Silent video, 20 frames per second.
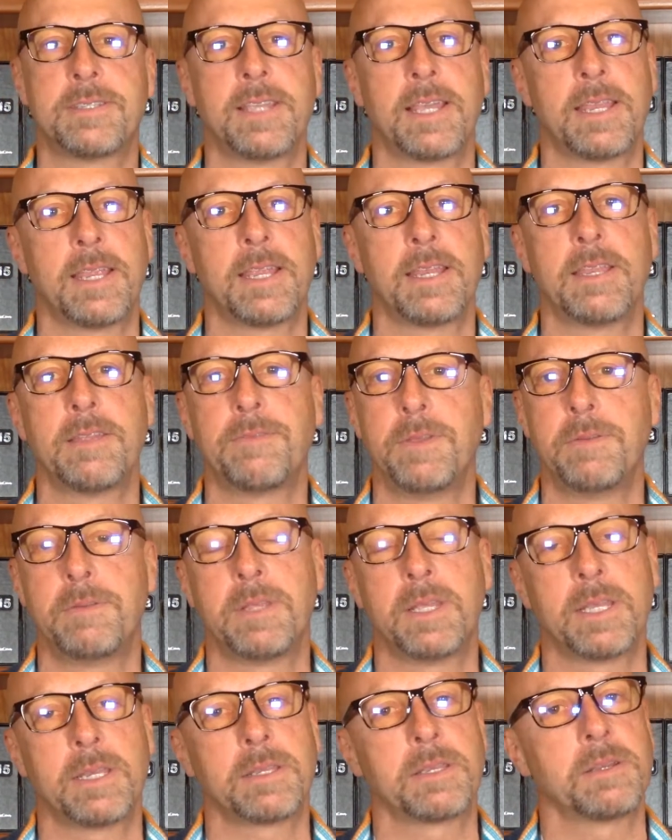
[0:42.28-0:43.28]
did it, and if you
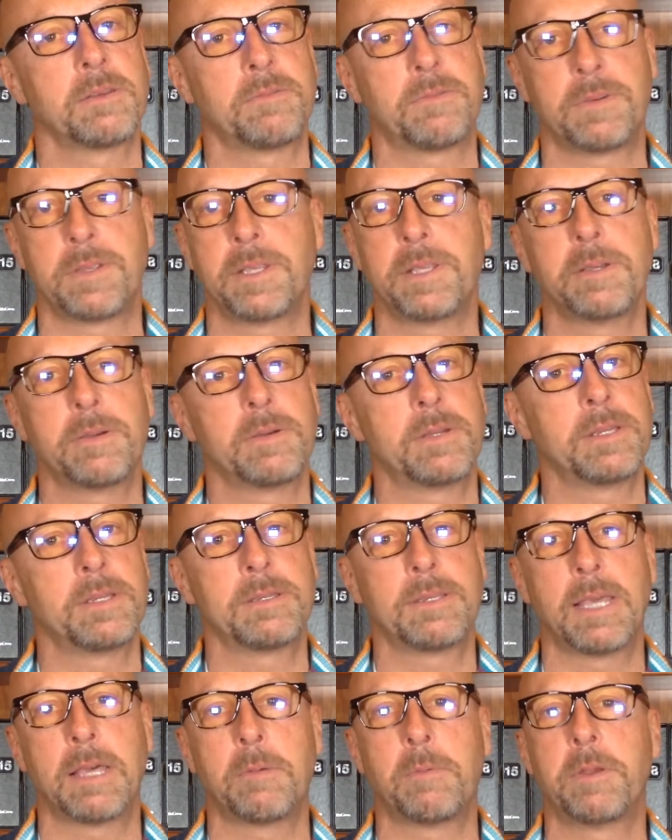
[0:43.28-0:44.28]
did, good for you, and
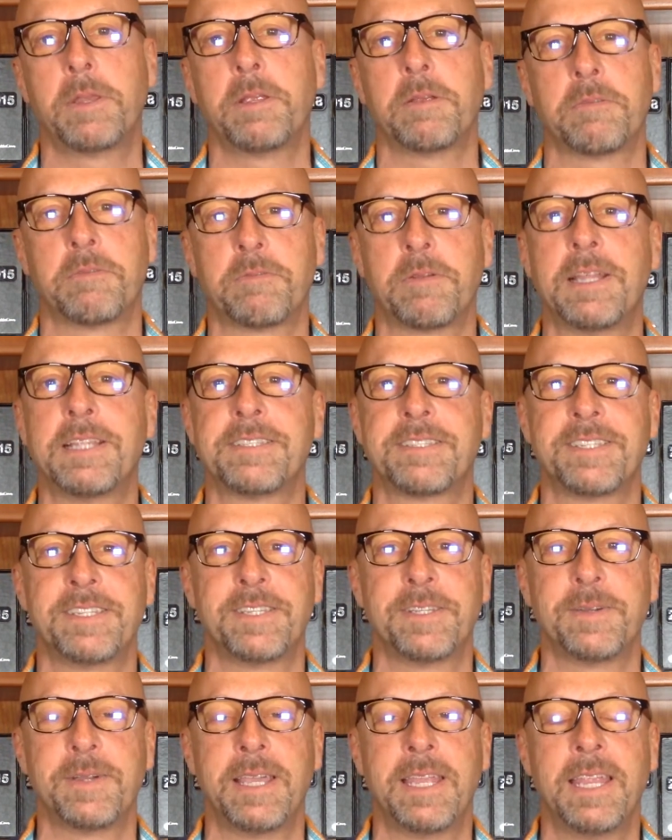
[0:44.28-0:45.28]
tell one of your friends to
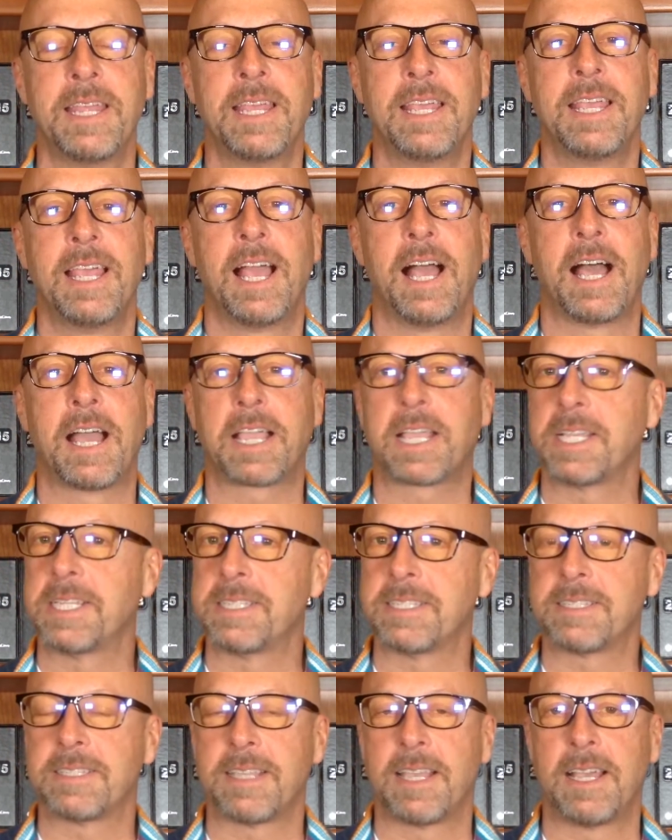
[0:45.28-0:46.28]
do it,
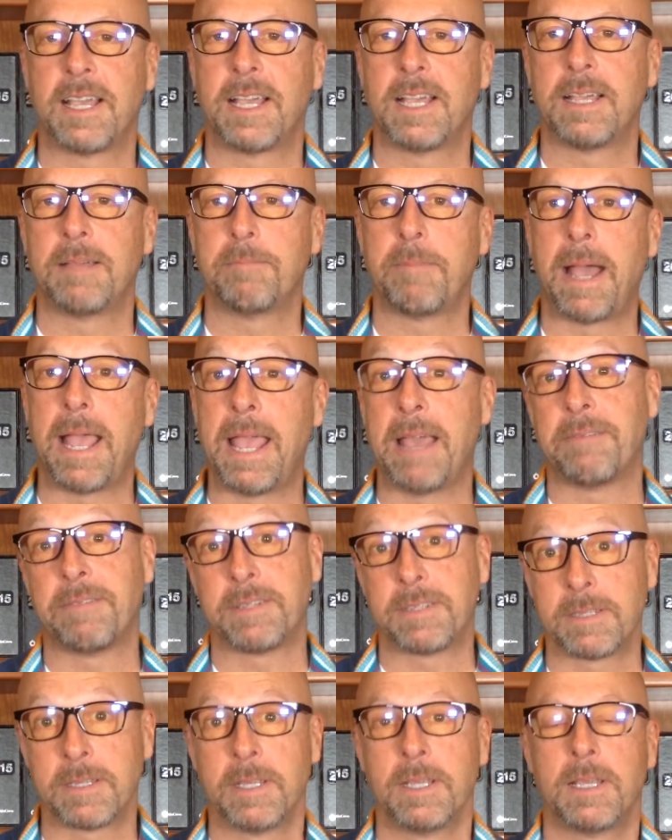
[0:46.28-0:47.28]
because I
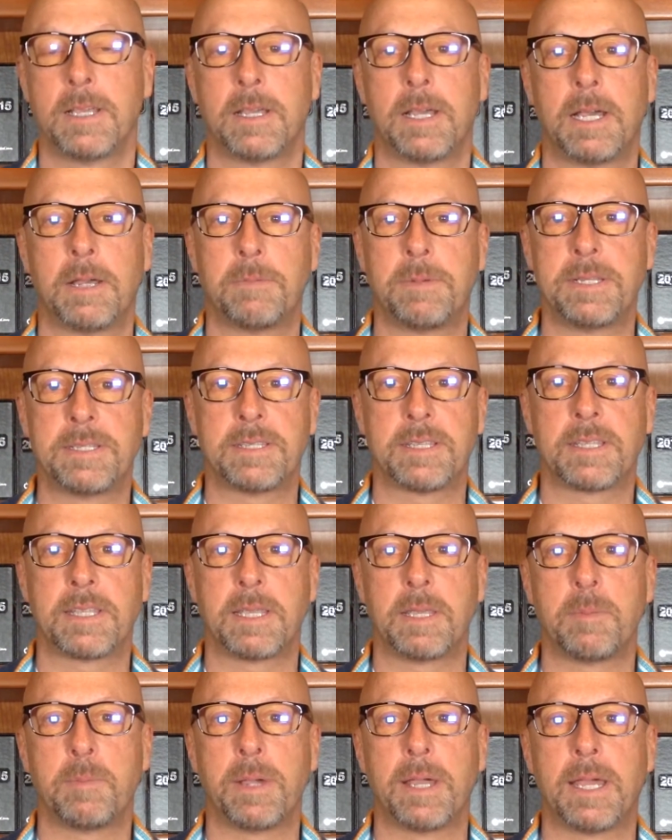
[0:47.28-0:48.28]
haven't
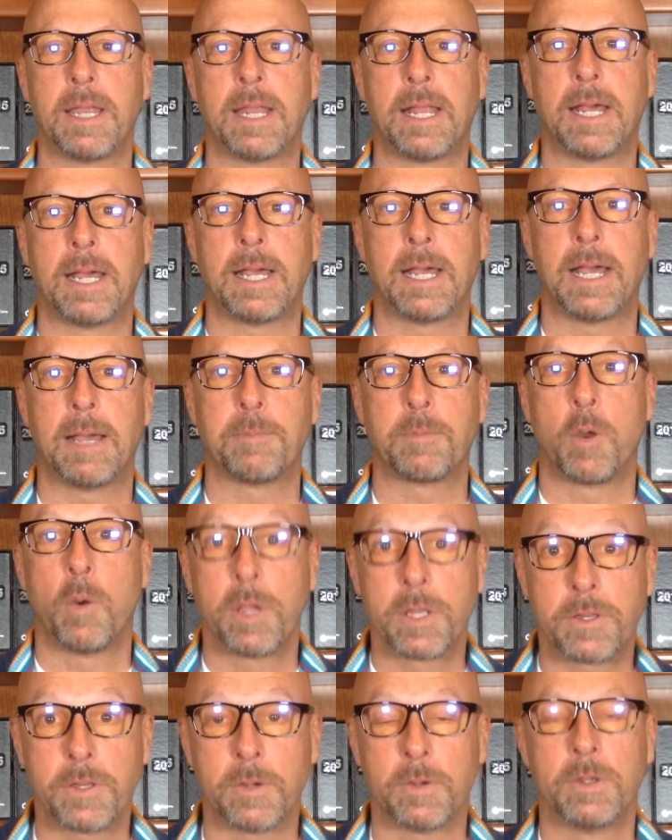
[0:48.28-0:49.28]
recently, but I'm
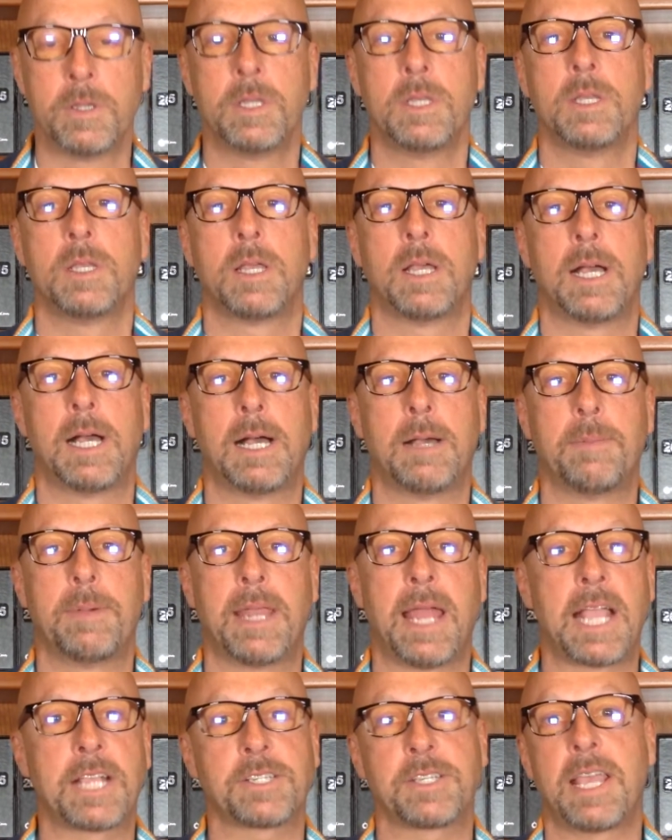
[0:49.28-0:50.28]
going to. And
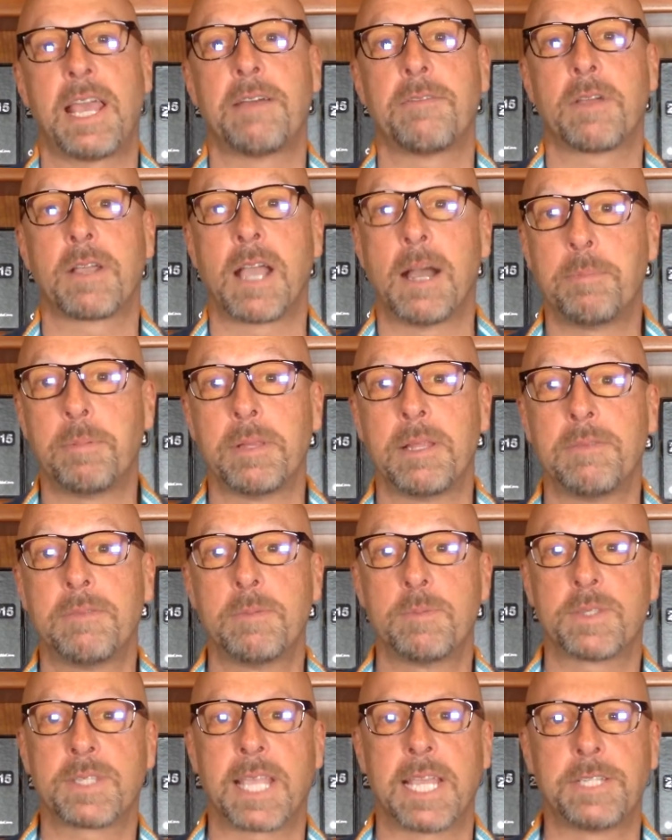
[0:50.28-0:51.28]
I actually have a couple of
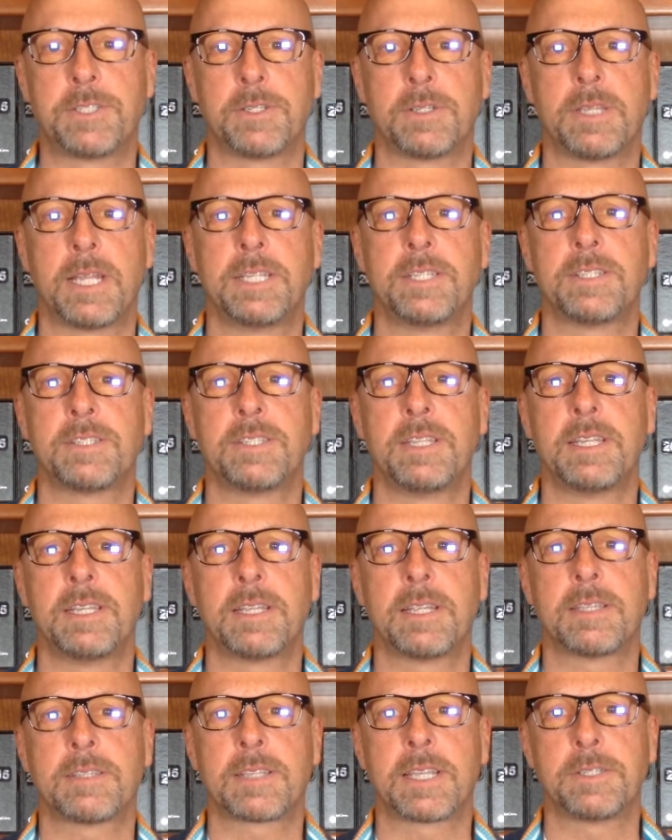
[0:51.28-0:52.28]
them scheduled. I just need
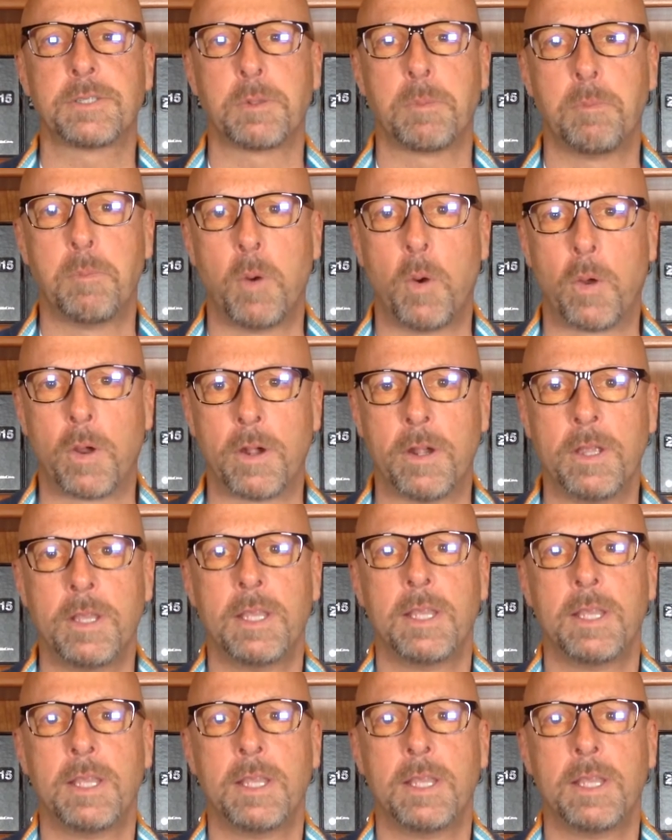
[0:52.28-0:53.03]
to schedule more.